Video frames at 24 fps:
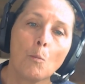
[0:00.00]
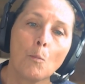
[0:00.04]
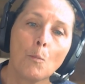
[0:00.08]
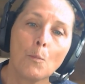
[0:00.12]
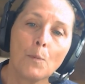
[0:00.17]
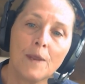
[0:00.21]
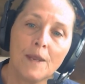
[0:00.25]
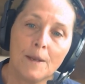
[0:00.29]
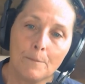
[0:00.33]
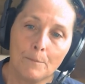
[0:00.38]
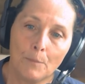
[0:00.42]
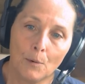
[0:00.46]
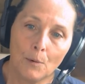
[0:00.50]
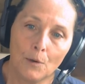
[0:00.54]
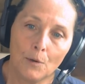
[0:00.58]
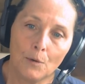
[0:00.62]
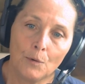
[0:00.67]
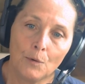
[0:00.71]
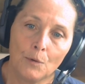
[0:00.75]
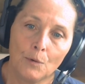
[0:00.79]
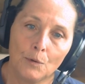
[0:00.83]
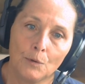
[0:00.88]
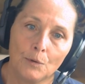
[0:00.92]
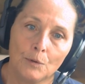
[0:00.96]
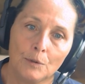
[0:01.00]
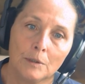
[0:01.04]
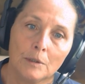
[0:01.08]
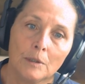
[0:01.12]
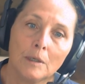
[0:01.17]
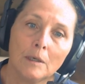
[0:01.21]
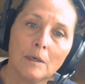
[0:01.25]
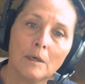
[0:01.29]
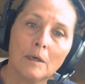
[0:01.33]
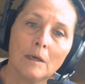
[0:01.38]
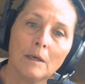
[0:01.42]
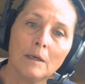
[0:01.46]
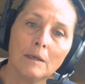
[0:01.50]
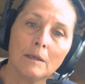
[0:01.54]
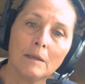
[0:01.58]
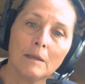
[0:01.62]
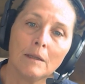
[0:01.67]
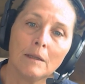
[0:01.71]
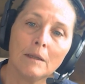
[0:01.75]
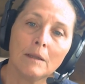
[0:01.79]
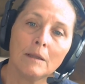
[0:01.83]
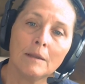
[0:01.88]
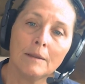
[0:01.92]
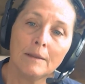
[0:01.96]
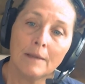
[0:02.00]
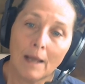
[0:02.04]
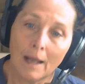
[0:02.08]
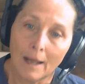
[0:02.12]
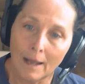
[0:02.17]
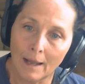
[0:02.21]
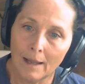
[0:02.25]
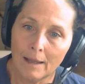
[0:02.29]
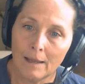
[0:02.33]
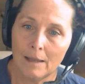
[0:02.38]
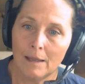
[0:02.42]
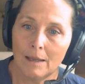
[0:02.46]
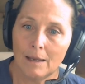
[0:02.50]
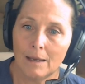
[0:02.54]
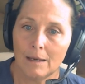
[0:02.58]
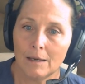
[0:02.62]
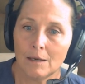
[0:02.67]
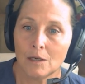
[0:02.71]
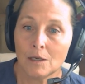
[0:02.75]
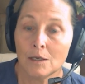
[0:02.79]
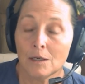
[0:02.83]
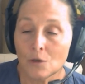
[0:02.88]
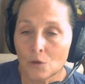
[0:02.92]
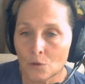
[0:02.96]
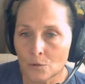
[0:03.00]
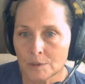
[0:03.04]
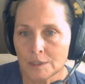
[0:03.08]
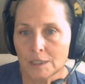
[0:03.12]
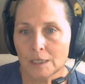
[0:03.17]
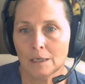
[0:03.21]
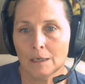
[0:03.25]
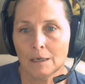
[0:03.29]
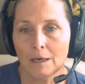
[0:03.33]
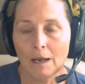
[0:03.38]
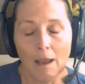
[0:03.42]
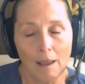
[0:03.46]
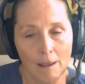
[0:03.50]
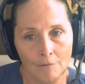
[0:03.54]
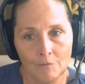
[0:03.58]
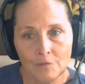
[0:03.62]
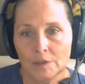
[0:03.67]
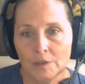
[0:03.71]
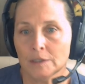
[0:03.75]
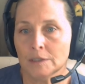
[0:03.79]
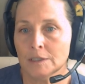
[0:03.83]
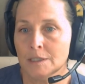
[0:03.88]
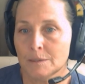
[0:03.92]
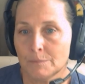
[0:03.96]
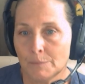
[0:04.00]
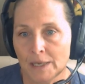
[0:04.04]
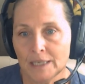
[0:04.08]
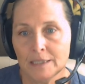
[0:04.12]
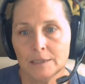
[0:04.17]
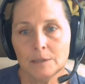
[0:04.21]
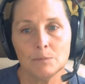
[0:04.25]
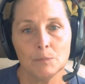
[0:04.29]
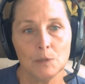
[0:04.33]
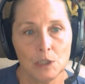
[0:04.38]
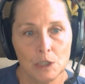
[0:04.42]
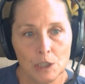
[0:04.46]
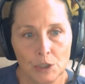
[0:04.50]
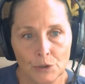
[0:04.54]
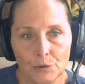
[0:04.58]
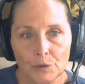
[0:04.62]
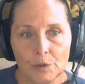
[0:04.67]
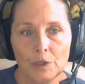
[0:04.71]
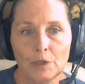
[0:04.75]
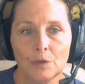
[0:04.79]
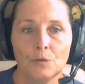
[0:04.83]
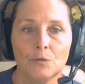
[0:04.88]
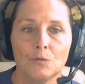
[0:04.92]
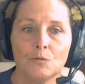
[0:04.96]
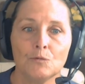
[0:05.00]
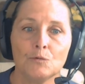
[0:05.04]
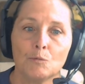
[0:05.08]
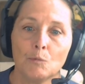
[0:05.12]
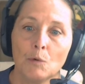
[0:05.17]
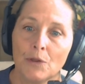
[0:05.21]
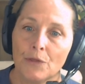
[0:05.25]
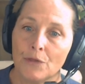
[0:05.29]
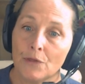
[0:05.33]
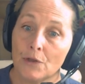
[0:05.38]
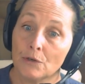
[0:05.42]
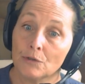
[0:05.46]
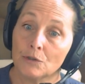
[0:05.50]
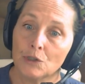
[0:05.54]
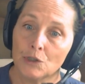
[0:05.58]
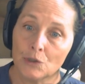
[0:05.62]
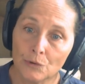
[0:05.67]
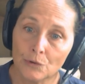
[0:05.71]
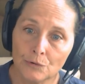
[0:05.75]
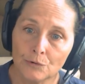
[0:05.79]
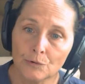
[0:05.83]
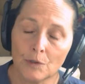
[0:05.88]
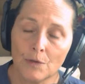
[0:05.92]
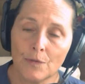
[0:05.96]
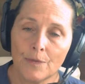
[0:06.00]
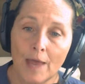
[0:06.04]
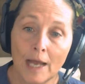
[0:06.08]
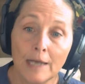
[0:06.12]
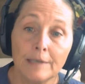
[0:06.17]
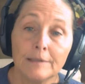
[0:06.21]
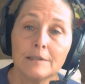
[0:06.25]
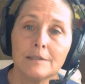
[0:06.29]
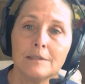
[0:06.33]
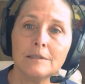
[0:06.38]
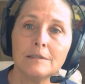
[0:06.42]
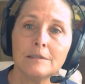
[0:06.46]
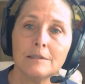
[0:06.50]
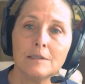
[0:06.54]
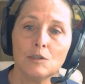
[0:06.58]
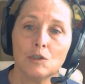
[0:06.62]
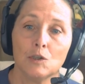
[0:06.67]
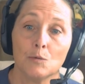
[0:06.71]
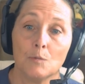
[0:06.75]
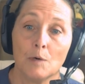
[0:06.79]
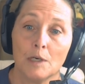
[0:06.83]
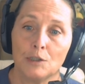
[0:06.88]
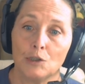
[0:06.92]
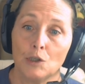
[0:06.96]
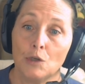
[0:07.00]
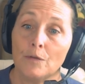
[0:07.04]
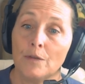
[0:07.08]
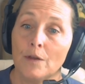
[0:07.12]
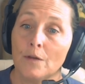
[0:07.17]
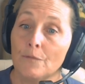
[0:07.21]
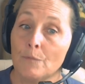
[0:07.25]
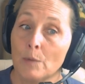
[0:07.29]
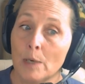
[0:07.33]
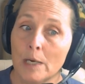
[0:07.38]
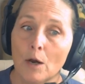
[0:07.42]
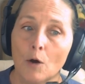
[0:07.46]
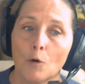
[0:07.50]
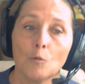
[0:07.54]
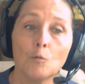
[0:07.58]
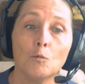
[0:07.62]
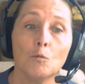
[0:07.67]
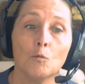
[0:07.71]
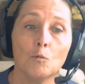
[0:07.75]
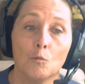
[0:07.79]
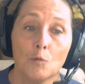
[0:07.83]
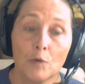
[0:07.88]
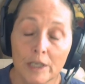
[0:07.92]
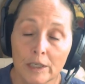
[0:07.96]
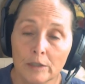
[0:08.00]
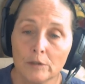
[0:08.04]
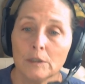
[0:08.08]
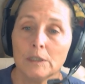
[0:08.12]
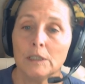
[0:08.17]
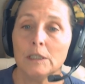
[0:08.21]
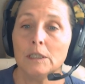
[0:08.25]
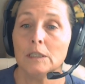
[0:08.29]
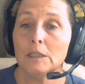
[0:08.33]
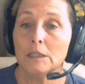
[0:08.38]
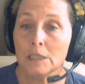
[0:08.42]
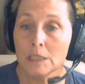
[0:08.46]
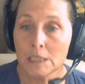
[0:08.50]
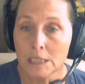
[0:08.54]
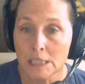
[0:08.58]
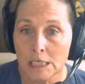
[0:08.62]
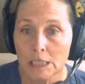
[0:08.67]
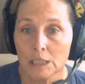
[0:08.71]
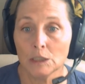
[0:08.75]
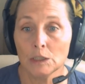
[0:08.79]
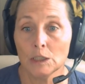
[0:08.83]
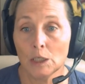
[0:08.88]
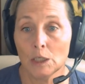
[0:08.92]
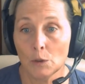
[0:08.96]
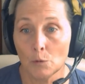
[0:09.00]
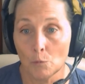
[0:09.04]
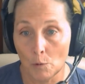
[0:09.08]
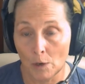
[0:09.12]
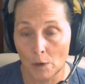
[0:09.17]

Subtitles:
people not using evidence-based materials with their children, that is a situation that we are really dealing